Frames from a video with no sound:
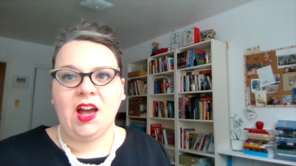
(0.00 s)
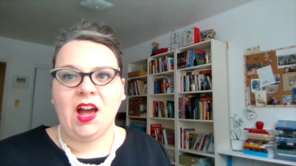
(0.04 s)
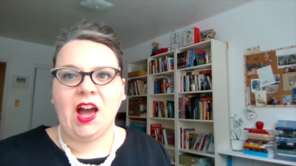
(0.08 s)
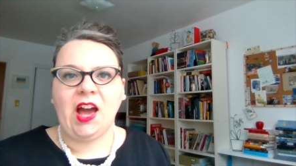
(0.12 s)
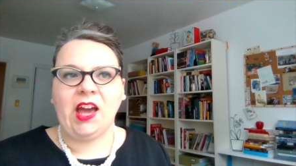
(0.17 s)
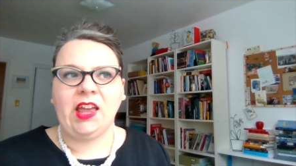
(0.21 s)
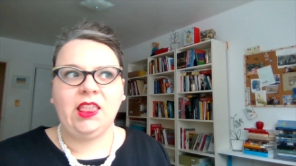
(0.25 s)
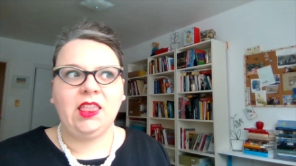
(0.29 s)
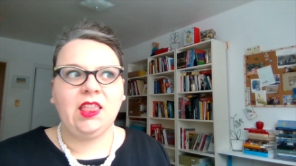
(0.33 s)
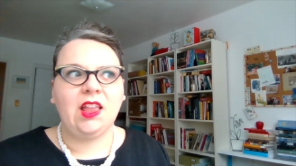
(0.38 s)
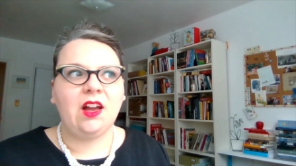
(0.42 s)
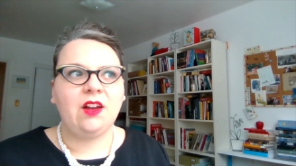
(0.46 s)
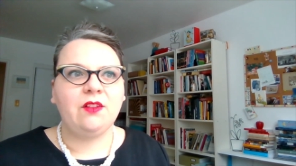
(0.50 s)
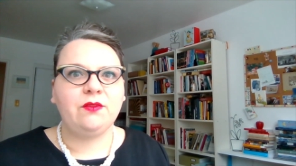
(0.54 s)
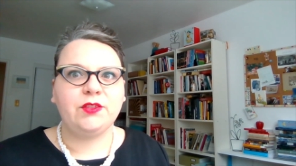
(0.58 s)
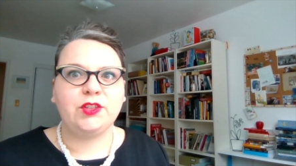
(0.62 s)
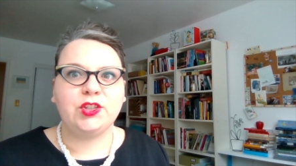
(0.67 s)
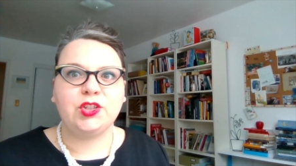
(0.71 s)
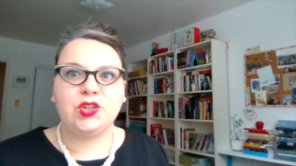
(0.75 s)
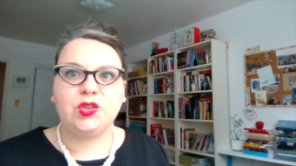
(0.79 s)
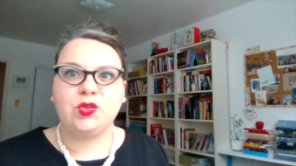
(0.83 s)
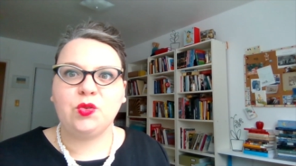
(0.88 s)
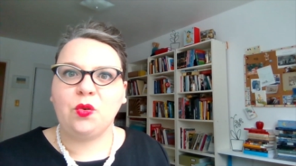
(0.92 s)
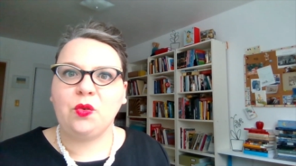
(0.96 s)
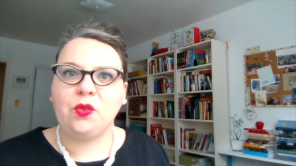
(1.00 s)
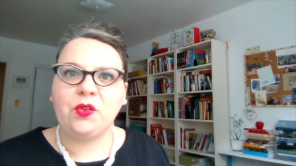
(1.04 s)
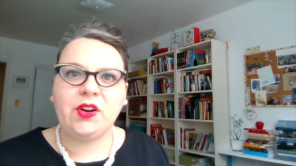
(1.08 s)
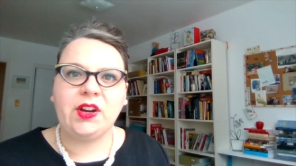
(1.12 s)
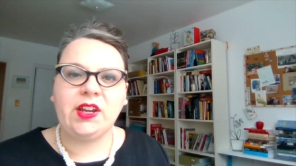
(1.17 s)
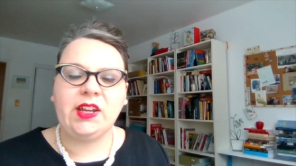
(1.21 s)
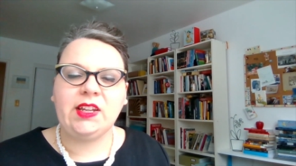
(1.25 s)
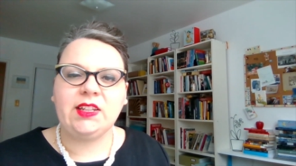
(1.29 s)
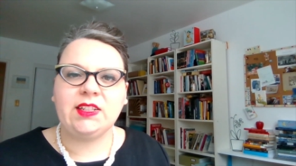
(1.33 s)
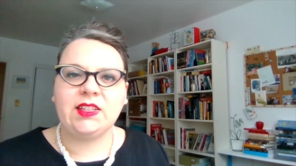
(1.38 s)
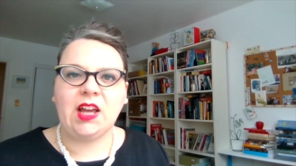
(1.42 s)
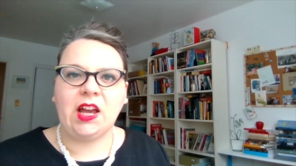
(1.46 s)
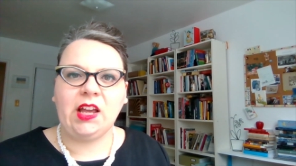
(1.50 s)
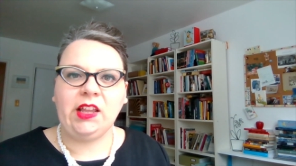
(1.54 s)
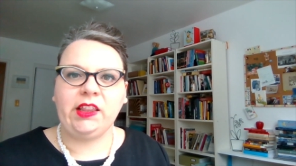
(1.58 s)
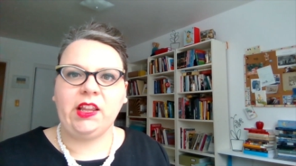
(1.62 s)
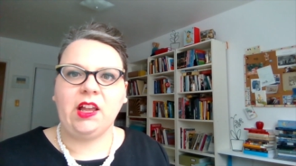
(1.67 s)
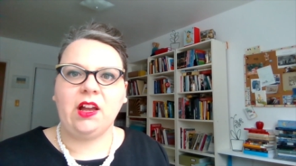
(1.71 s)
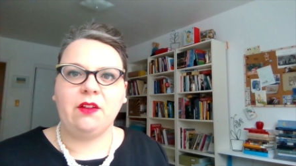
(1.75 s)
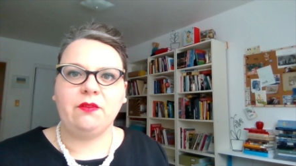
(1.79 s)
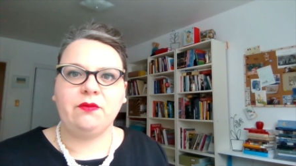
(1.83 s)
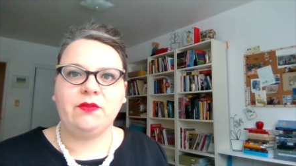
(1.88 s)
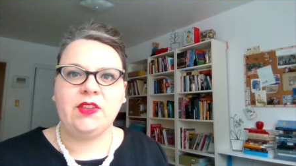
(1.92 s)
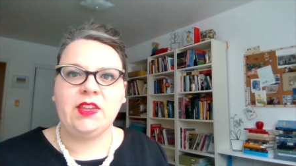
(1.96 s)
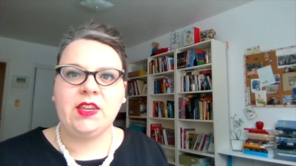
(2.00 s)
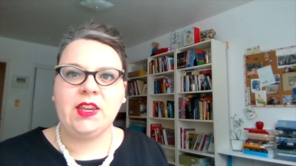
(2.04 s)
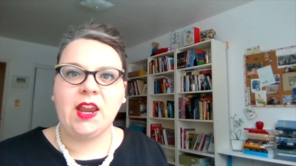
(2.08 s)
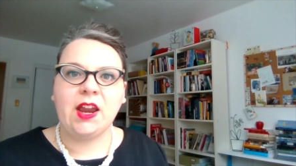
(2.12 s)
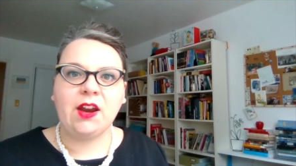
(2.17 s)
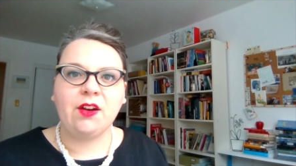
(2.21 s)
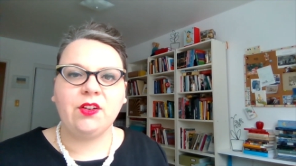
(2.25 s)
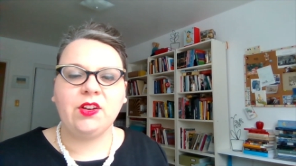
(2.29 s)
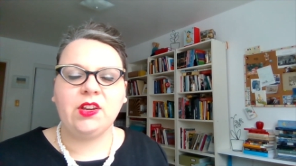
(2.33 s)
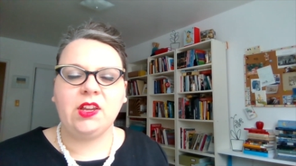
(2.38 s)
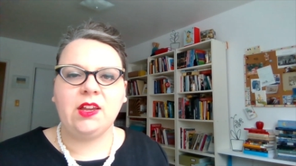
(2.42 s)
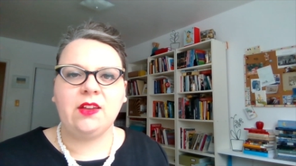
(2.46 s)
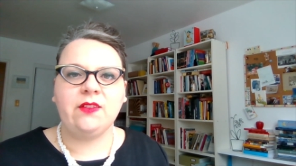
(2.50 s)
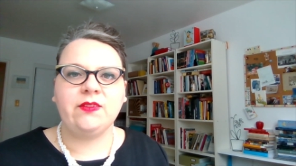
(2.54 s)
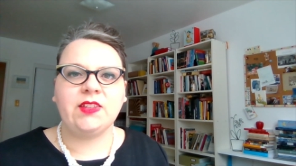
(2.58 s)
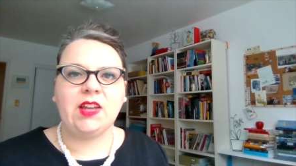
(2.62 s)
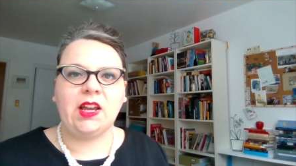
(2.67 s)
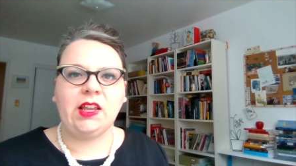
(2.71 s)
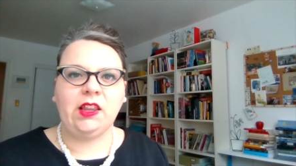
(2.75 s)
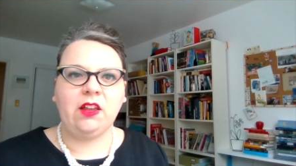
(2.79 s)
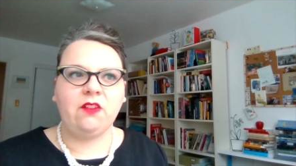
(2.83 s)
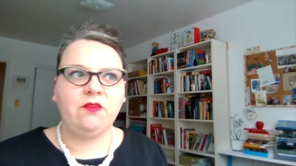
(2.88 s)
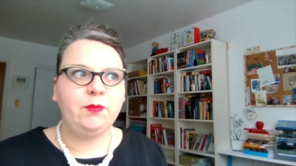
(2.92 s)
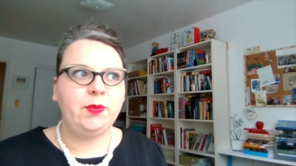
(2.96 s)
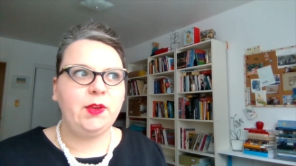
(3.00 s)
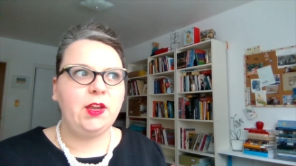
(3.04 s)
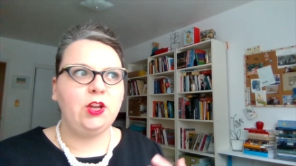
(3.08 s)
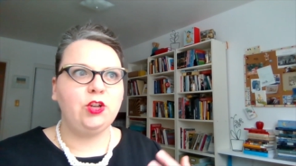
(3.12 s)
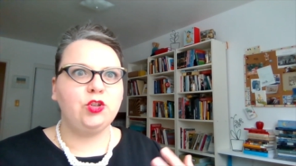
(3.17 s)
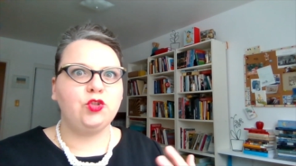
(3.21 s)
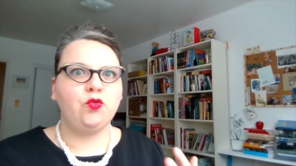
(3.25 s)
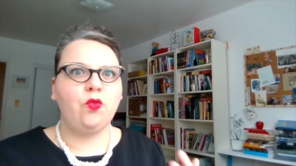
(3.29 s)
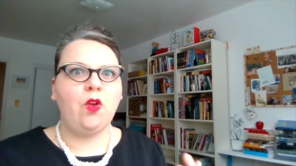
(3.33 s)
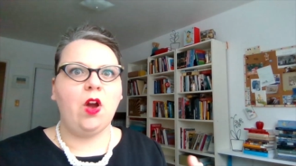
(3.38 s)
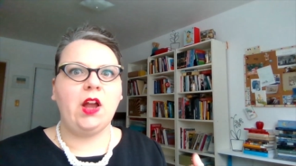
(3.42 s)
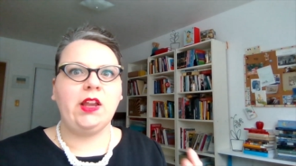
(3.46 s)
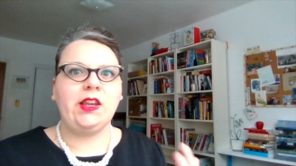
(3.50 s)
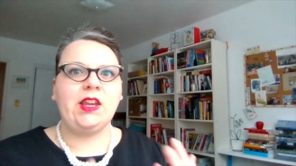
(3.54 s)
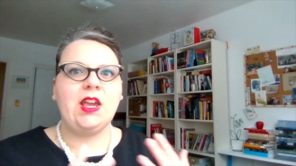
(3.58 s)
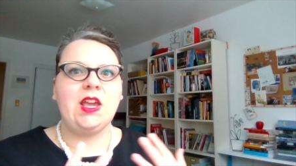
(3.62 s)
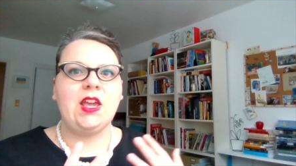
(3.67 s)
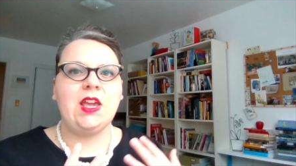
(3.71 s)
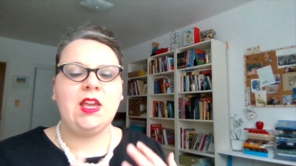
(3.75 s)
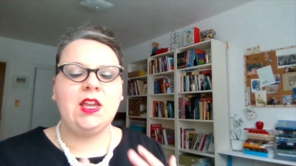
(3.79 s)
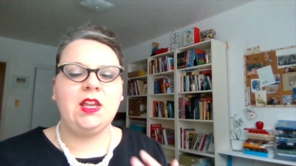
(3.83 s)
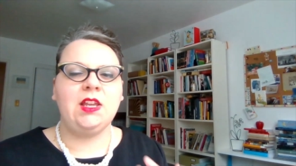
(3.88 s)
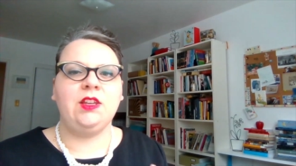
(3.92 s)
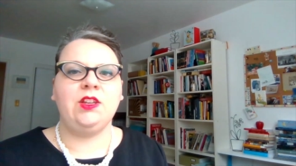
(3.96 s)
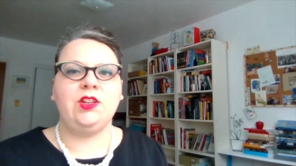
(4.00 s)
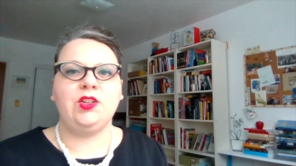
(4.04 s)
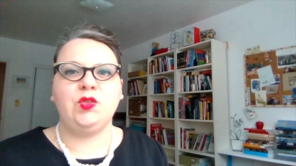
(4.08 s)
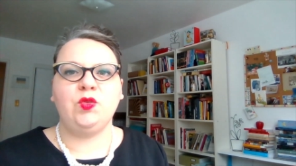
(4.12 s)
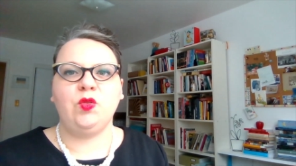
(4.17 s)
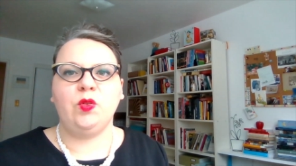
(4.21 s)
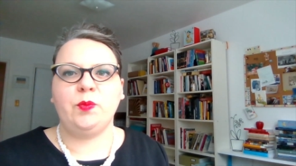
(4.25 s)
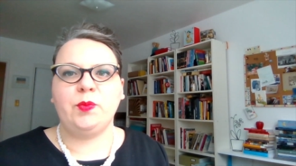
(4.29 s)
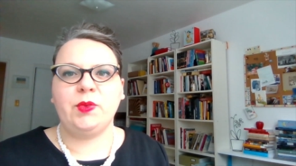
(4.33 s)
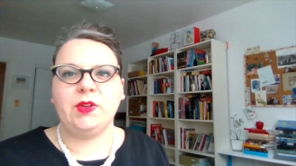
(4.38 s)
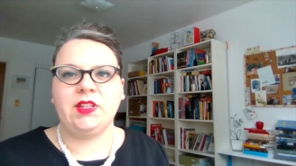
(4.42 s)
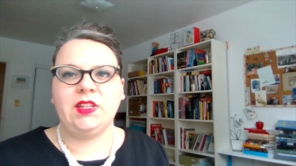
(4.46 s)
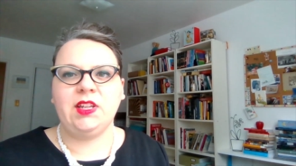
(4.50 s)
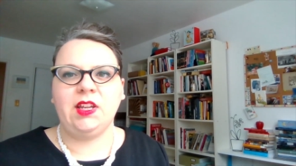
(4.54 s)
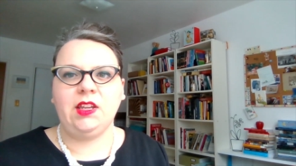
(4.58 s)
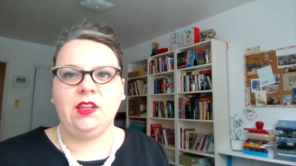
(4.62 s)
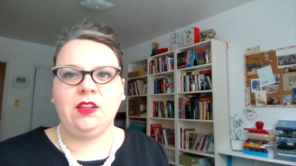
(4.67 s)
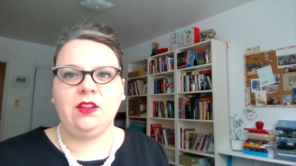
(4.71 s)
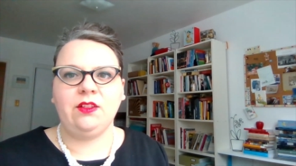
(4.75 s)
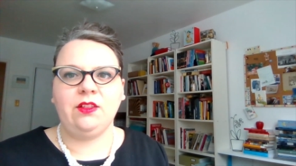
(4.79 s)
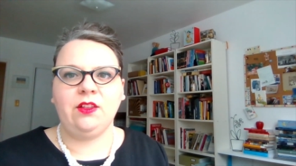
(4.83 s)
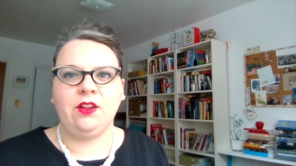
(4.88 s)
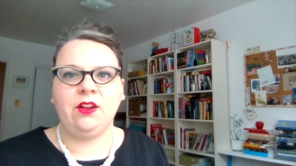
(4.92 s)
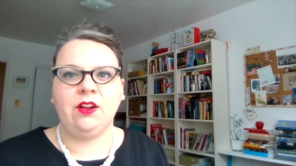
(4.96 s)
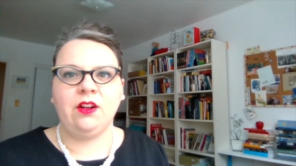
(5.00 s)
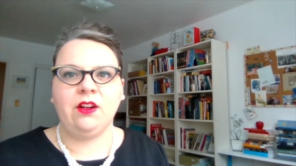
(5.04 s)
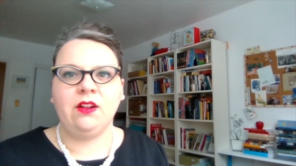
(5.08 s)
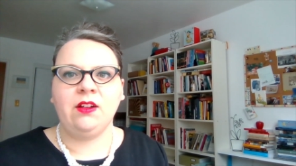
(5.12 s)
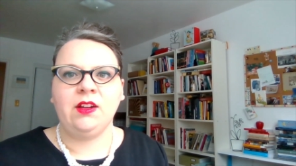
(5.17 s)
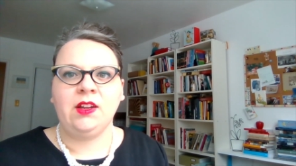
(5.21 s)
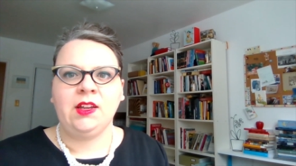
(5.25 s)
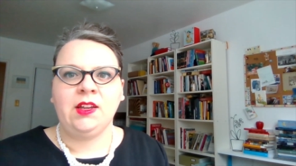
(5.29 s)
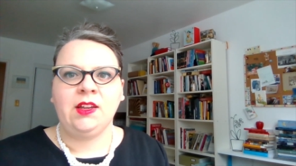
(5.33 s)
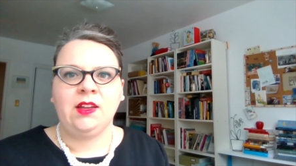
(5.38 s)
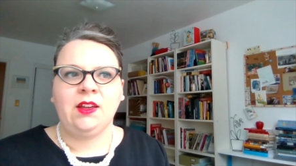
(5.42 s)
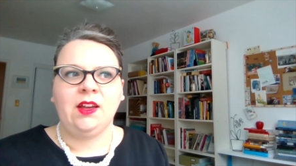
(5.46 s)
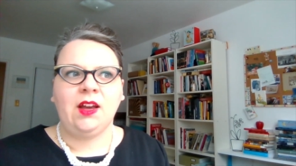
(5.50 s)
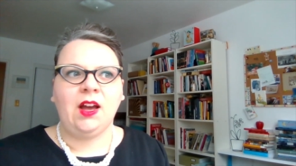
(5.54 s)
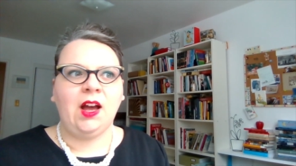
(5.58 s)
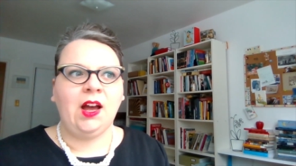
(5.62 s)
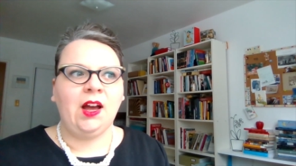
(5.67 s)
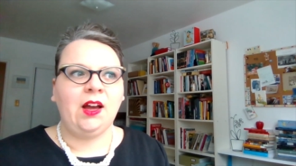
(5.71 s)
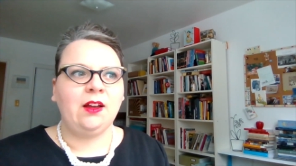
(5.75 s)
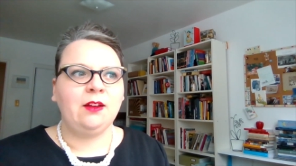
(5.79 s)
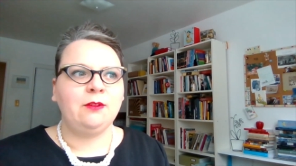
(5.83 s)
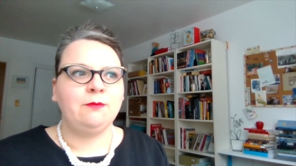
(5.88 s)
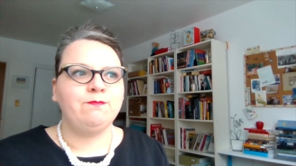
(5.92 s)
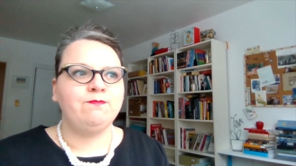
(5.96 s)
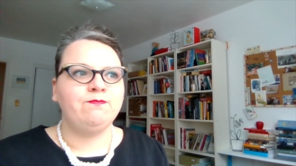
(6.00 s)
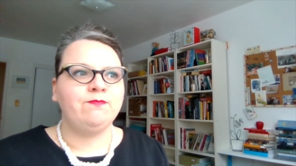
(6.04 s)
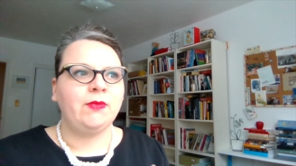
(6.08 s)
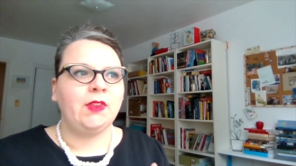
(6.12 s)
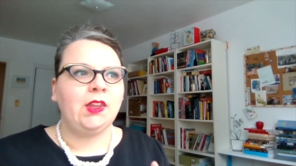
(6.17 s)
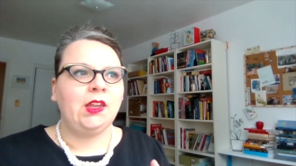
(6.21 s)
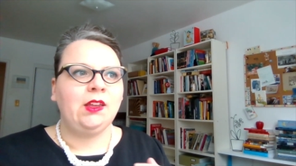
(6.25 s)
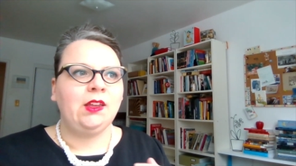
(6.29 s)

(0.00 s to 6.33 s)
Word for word: I love stories. I love narratives. I love being drawn into a particular um,